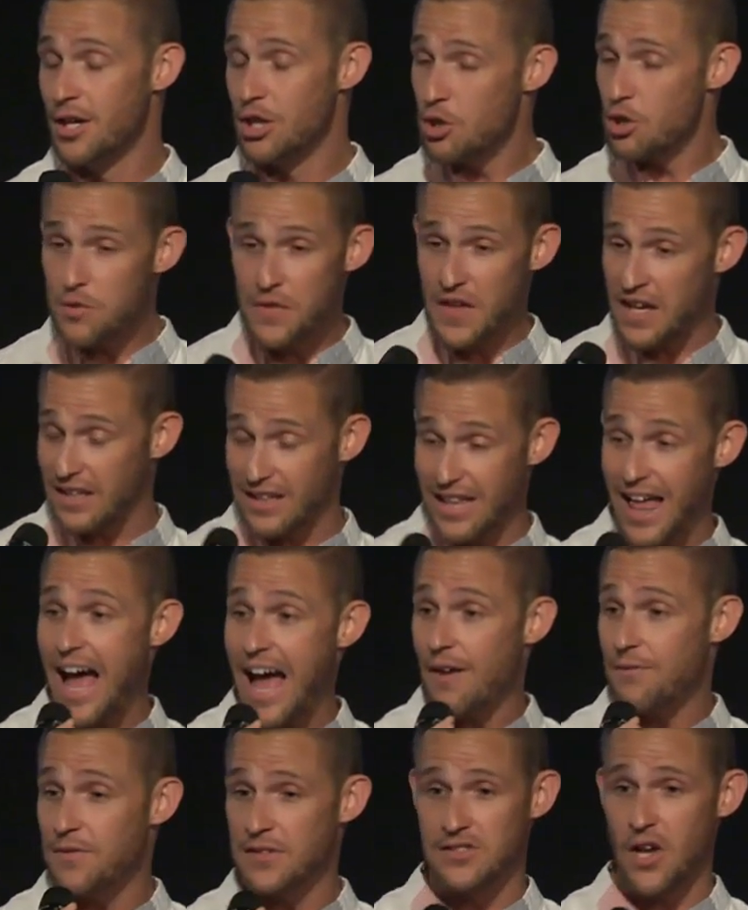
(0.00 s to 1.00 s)
You think
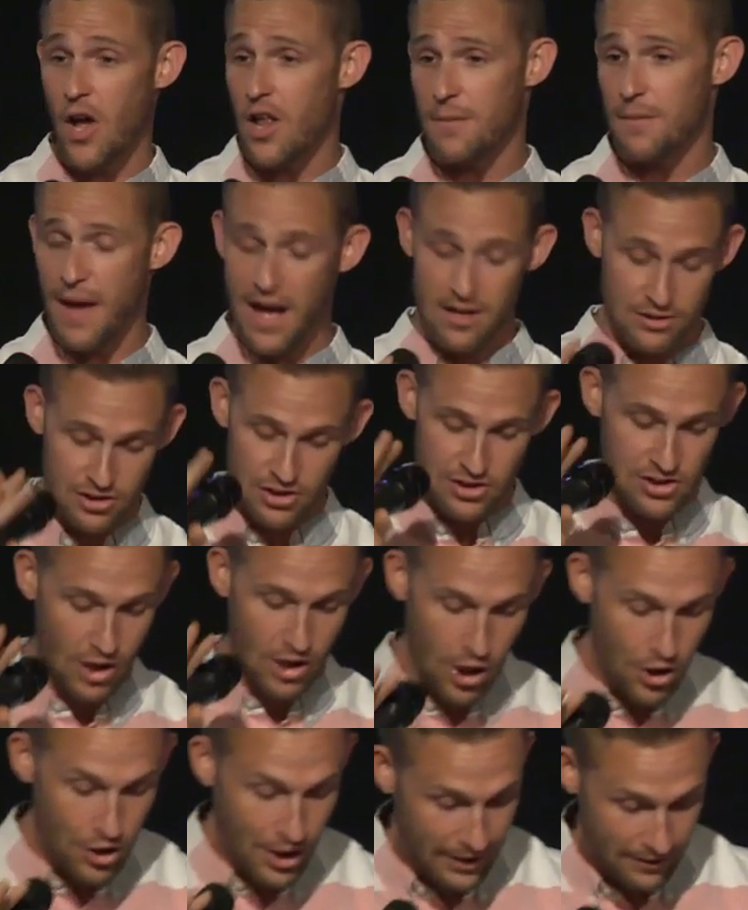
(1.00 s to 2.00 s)
life is all about just
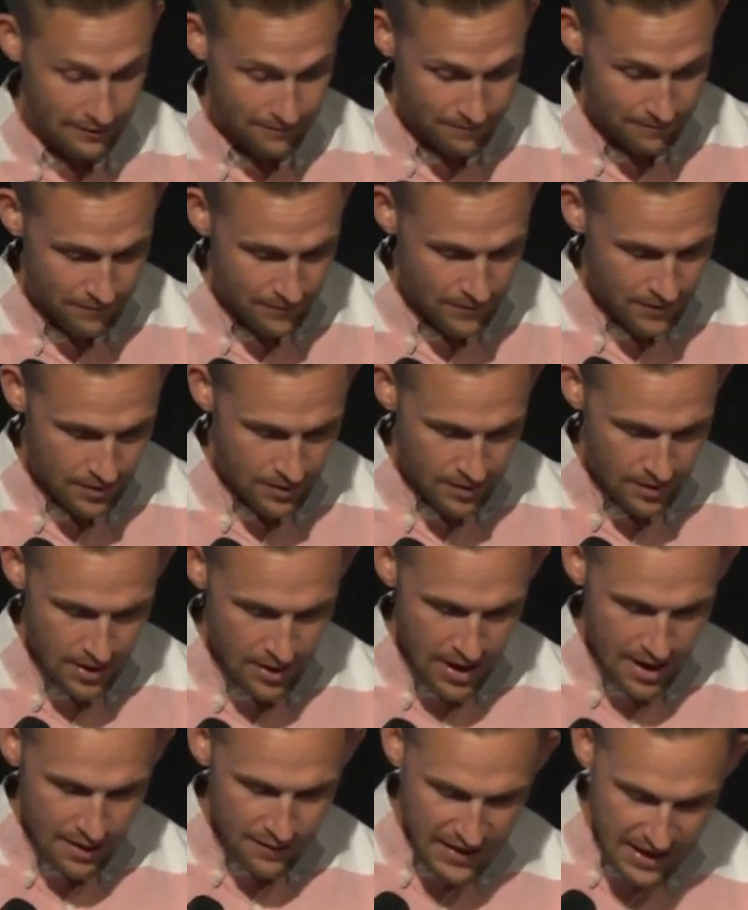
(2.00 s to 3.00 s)
learning.
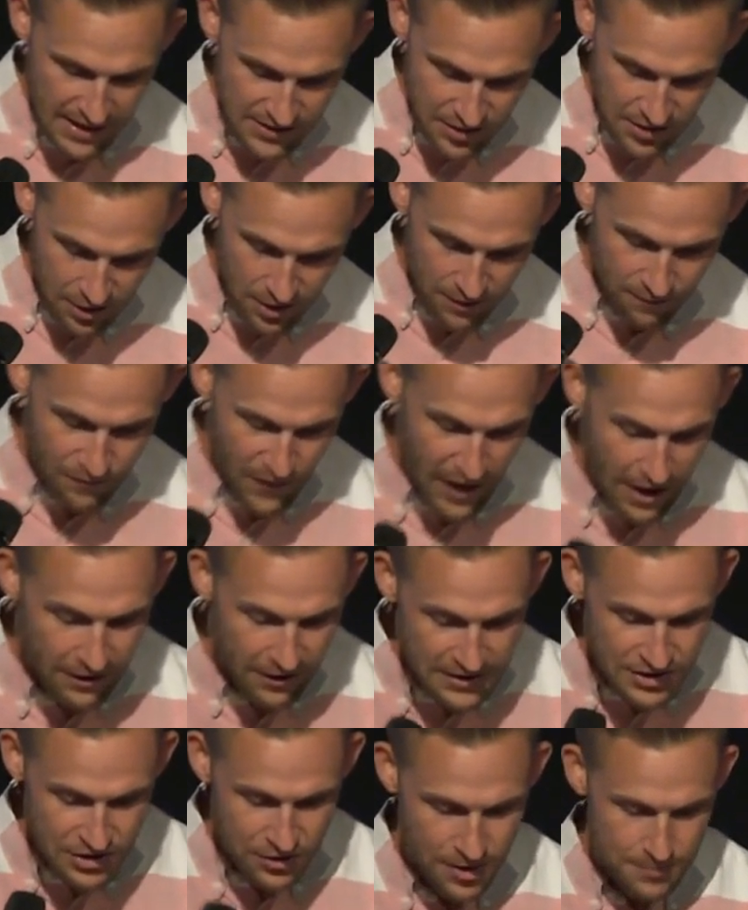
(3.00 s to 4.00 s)
These are the
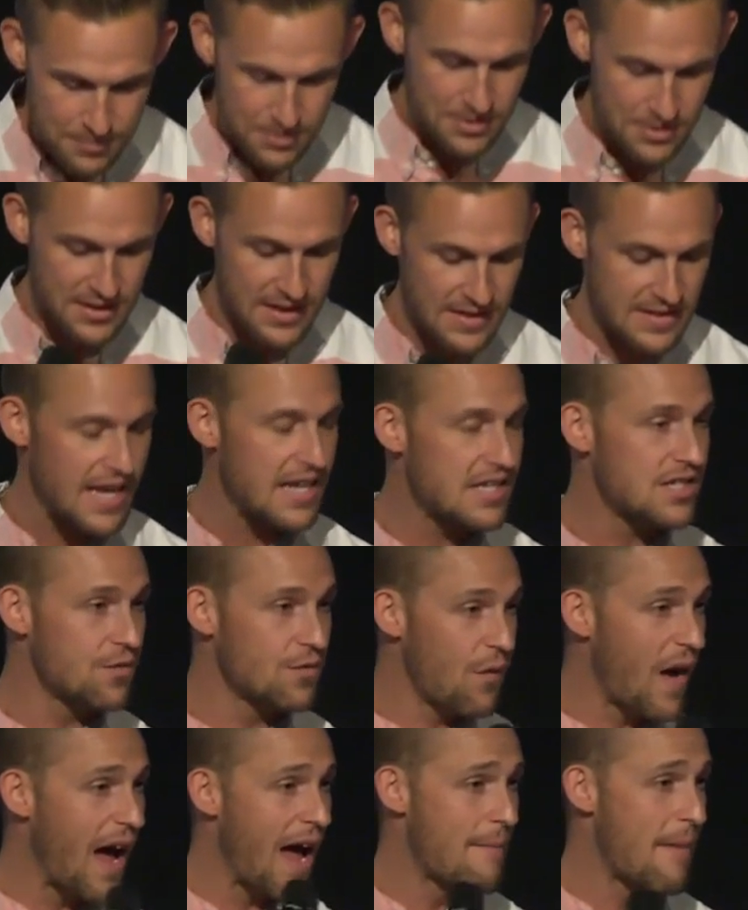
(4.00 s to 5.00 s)
very scriptures that
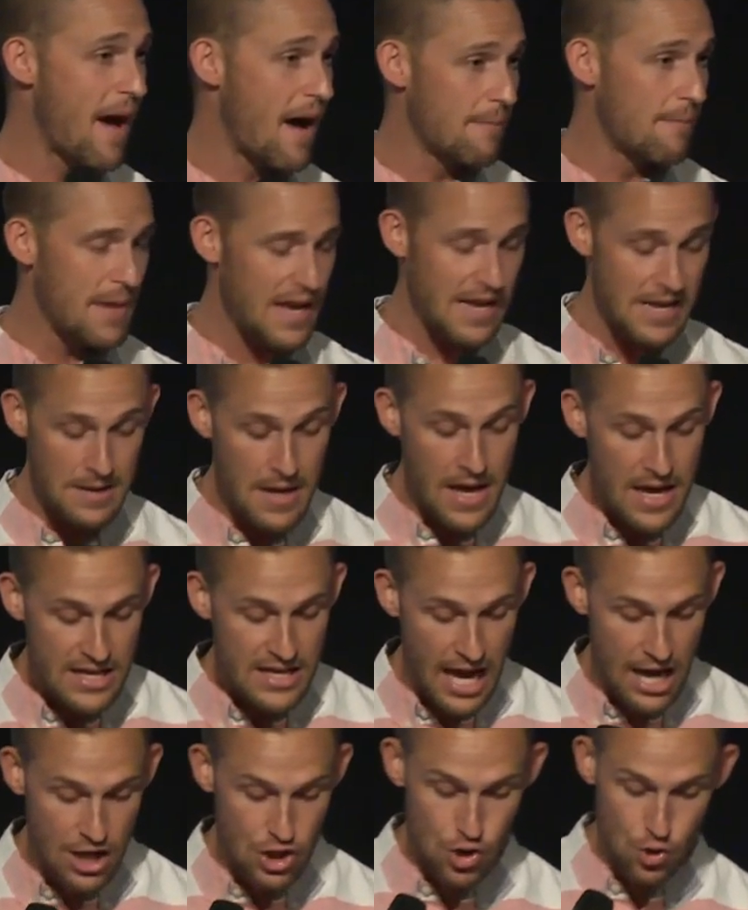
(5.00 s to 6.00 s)
testify about me,
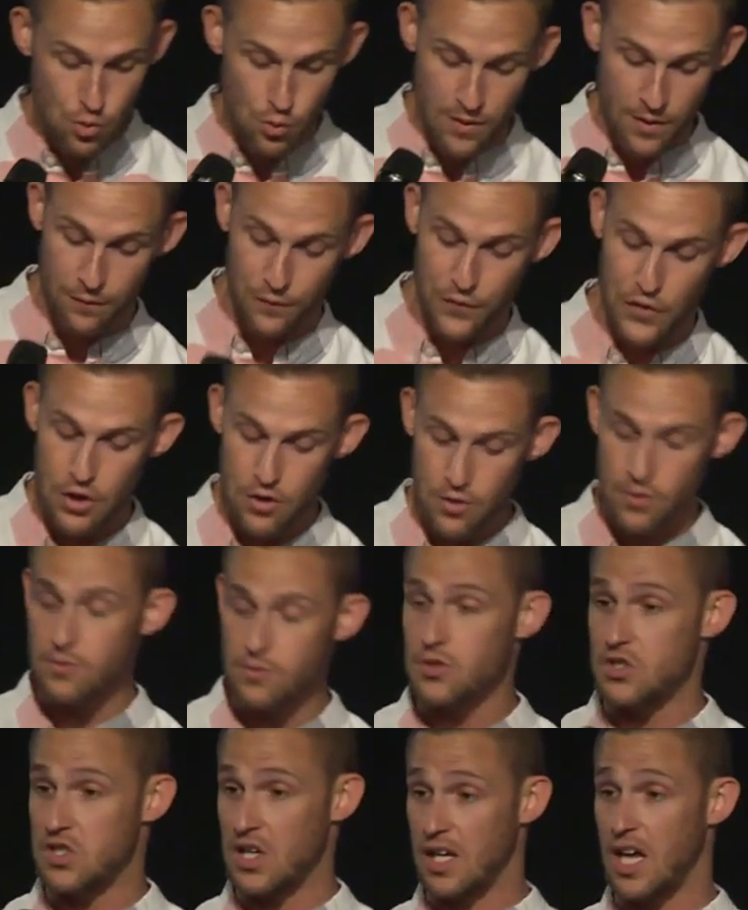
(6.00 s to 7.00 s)
yet you
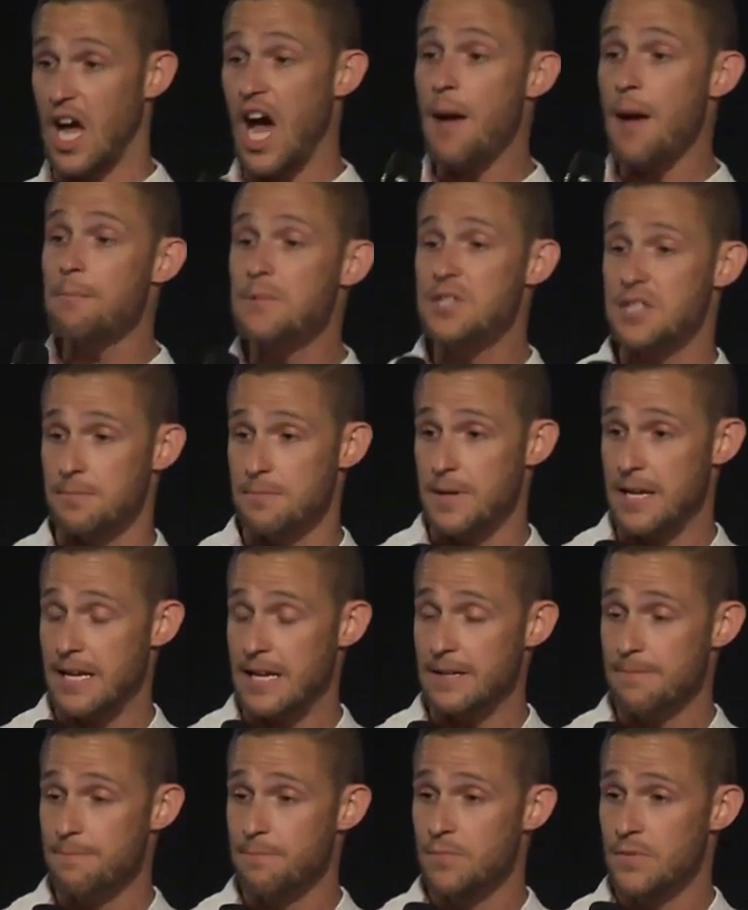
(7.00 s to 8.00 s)
refuse to come to
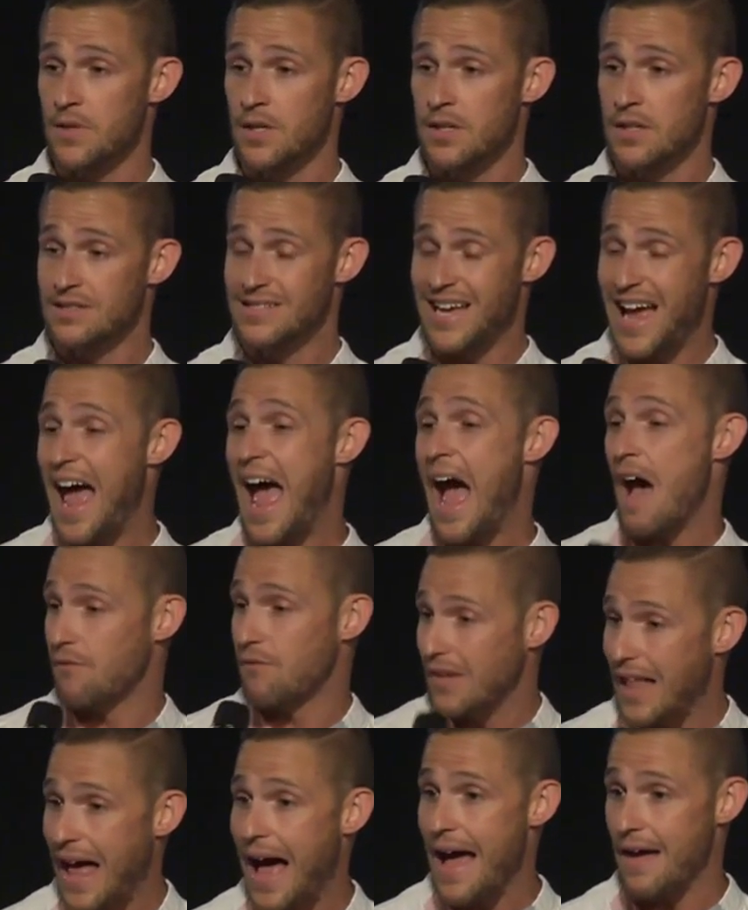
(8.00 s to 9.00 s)
me to
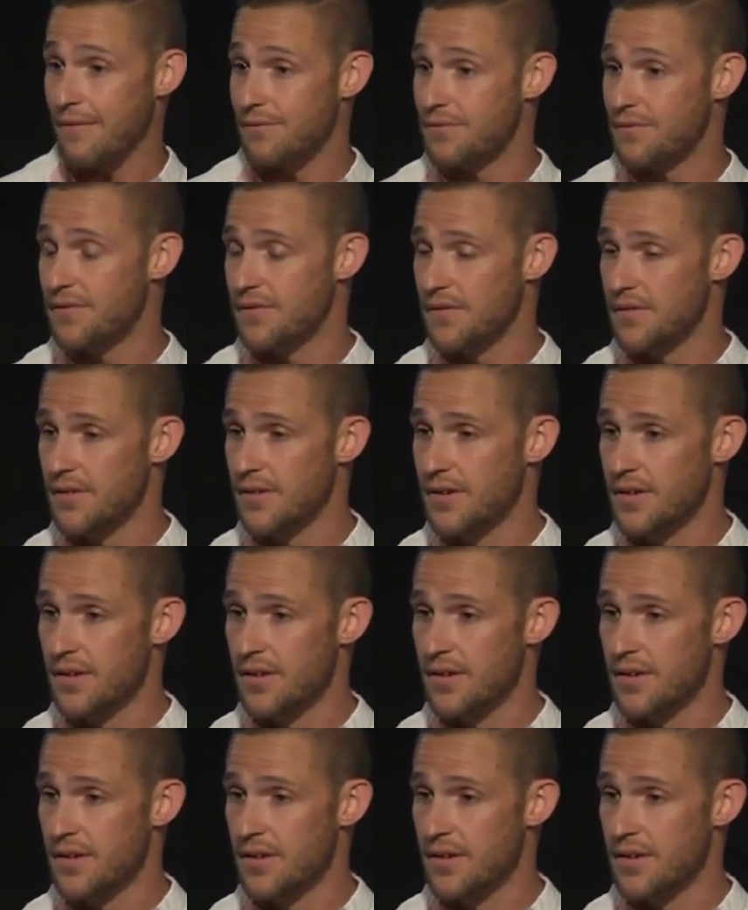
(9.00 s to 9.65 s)
have life.